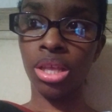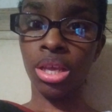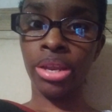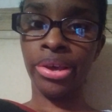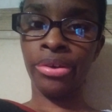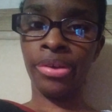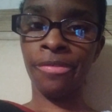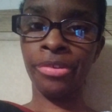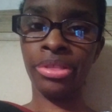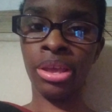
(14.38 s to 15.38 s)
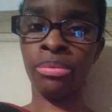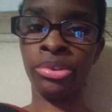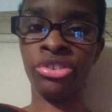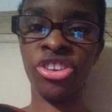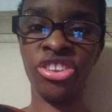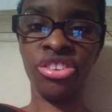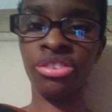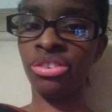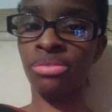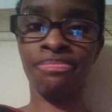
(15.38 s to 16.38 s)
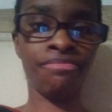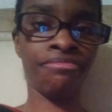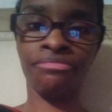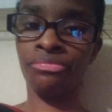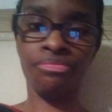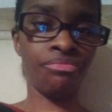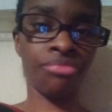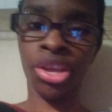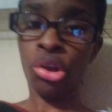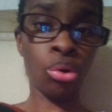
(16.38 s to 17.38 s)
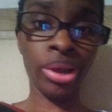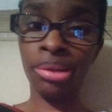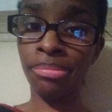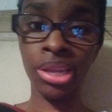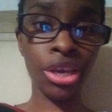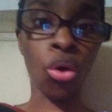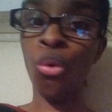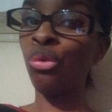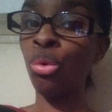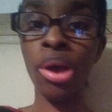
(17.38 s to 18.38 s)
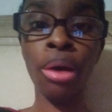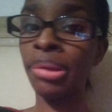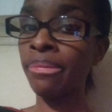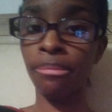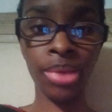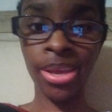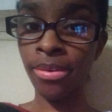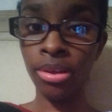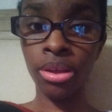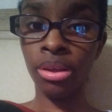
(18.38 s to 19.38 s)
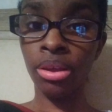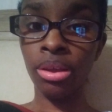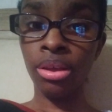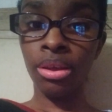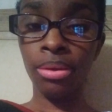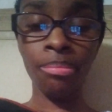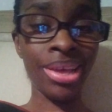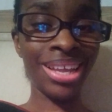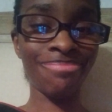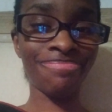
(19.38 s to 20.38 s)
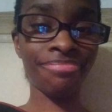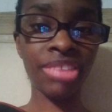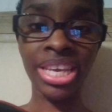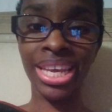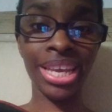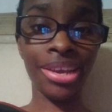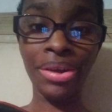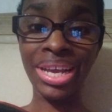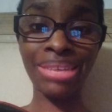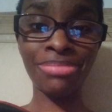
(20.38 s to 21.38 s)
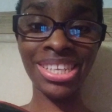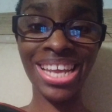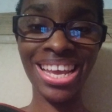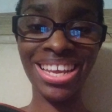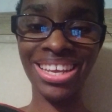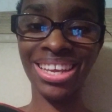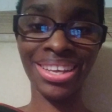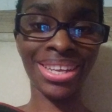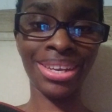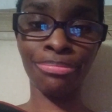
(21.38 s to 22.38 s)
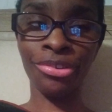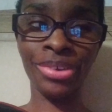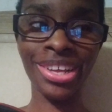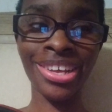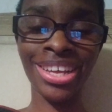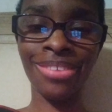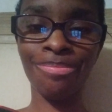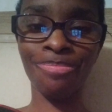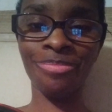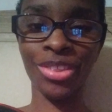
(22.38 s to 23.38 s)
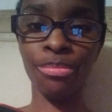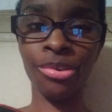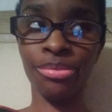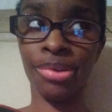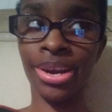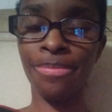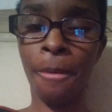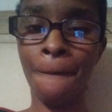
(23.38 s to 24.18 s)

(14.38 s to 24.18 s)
Everything was just incredibly overwhelming me. But here I am today, and I'm doing good for the most part.